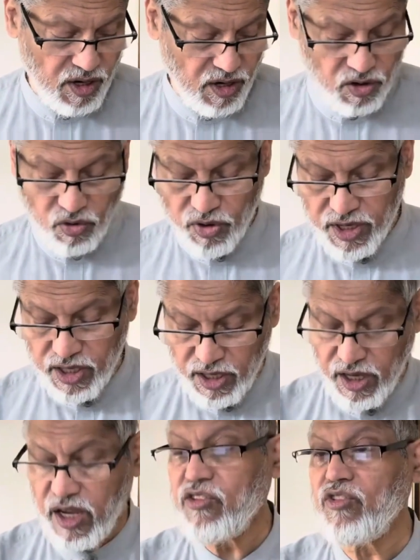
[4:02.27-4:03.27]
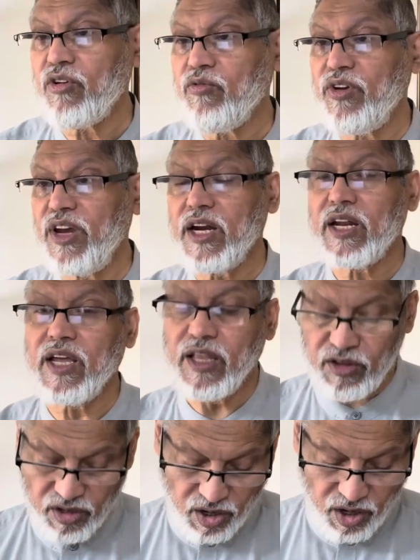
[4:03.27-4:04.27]
accordingly is revealed
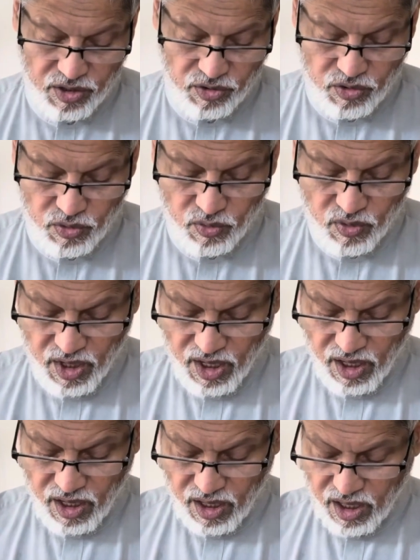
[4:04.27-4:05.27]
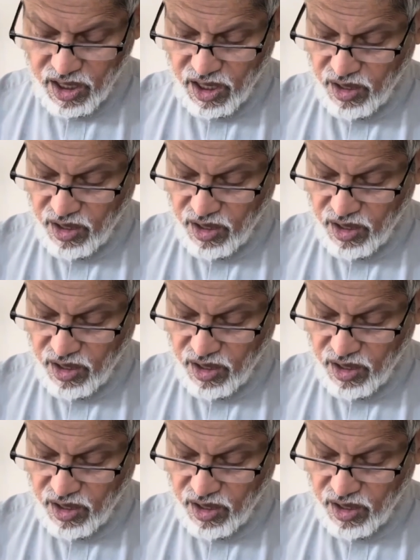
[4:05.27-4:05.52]
in honor to uh,